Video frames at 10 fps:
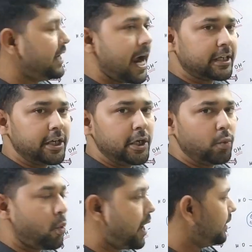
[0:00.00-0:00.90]

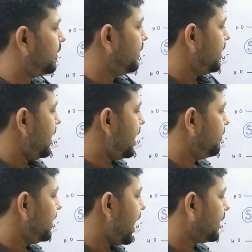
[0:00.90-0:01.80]
reactant 1
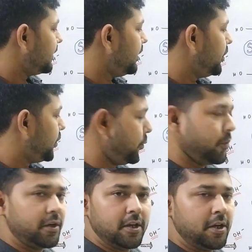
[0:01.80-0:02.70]
and reactant
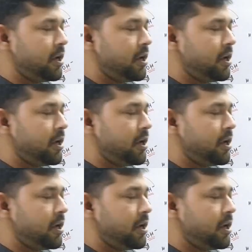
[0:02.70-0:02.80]
2.